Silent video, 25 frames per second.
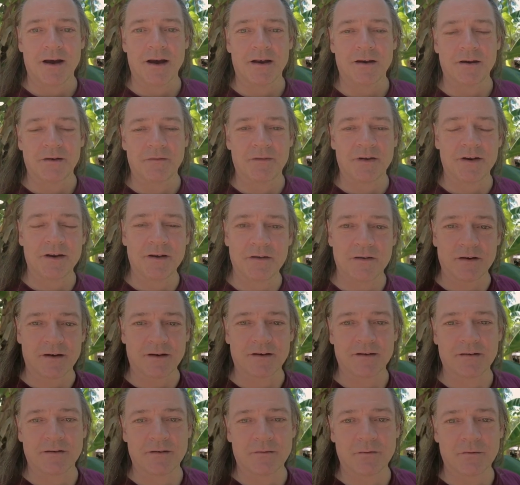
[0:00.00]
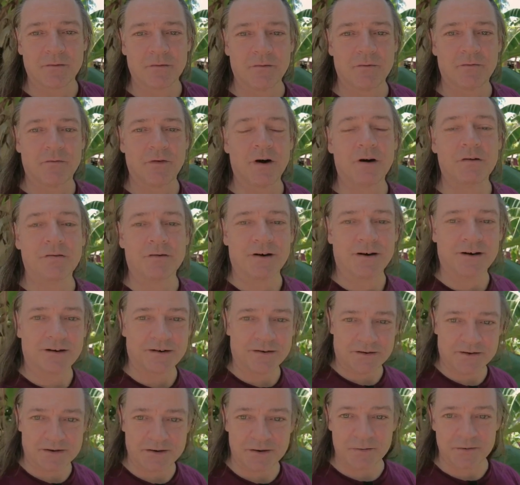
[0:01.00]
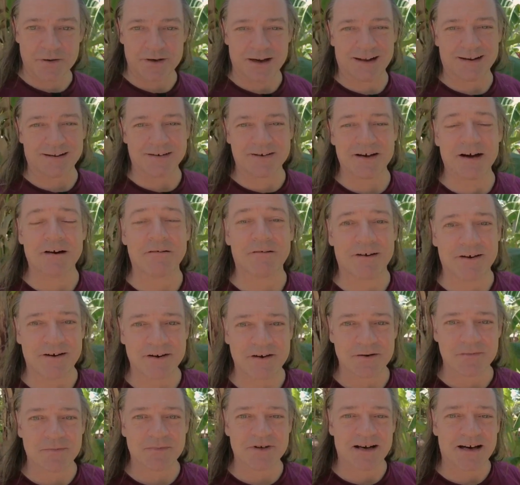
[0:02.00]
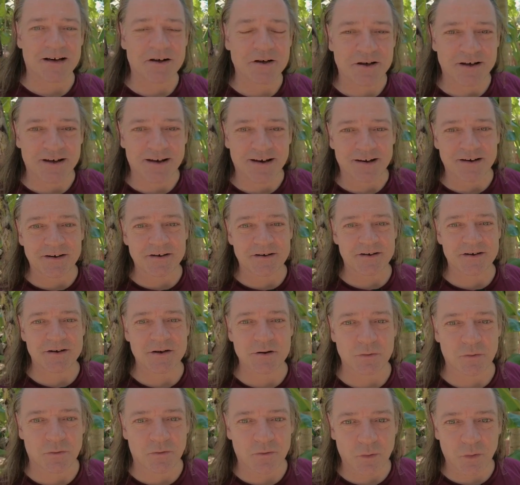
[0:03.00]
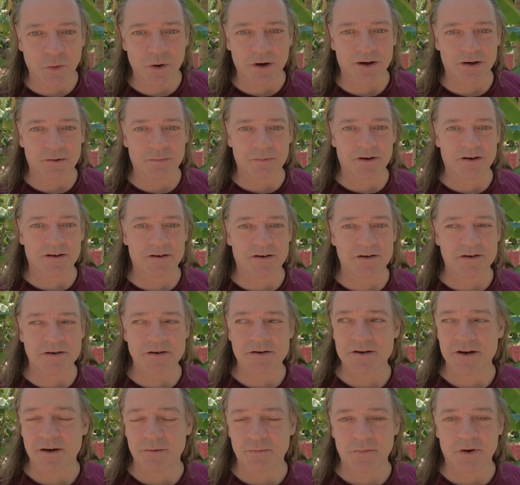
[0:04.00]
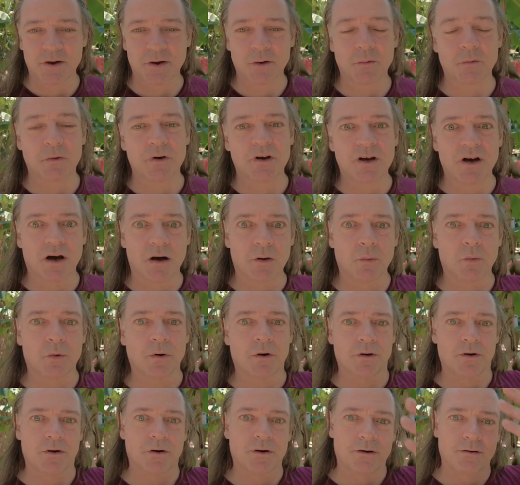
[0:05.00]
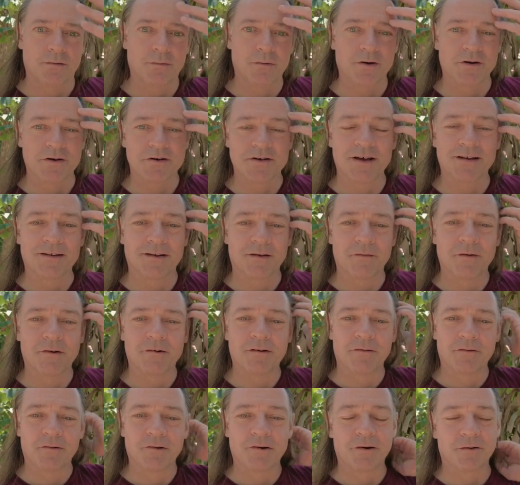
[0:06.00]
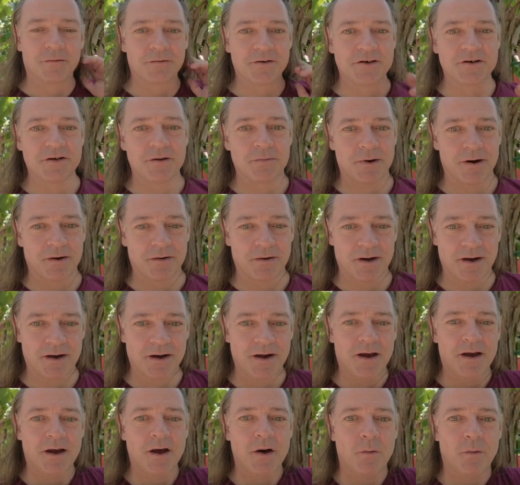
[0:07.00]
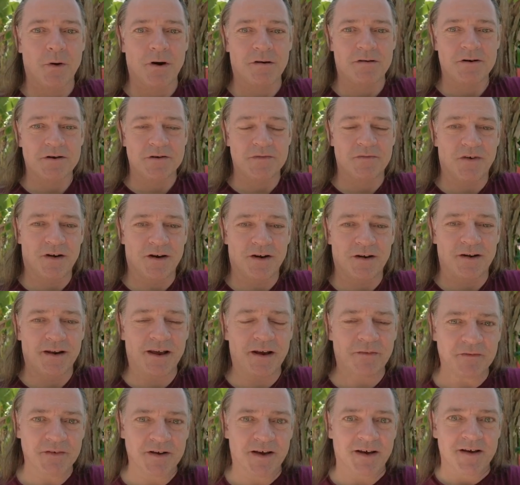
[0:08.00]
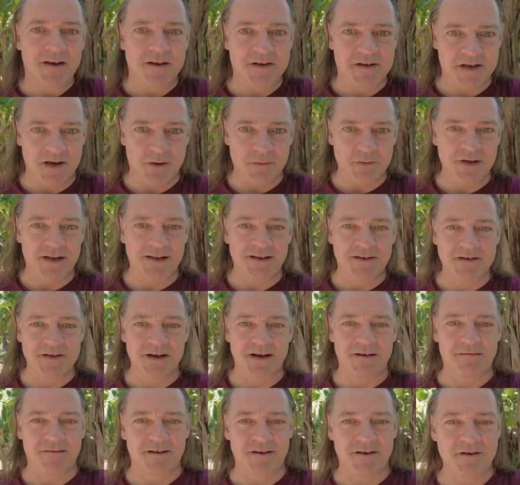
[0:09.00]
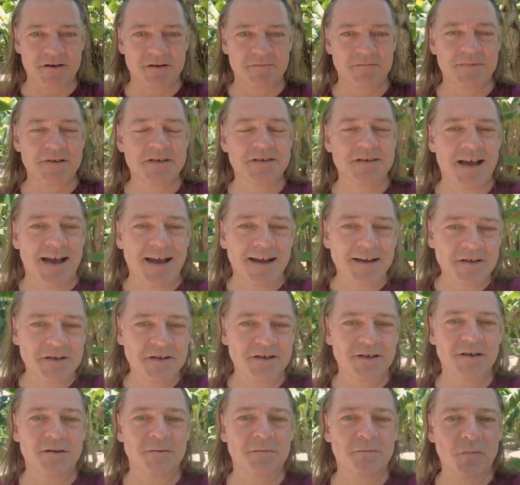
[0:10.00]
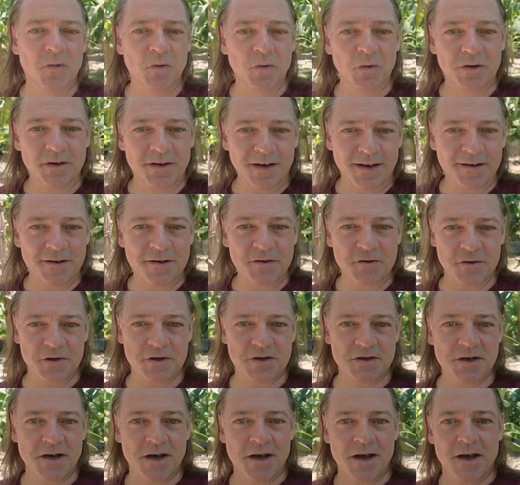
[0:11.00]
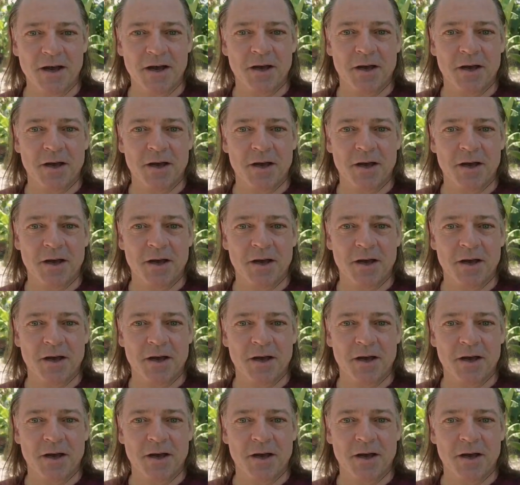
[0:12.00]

And if anything, far-right totalitarianism is actually easier to avoid because you know where you stand. They're very, very honest about it. Whereas far-left totalitarianism is actually more dangerous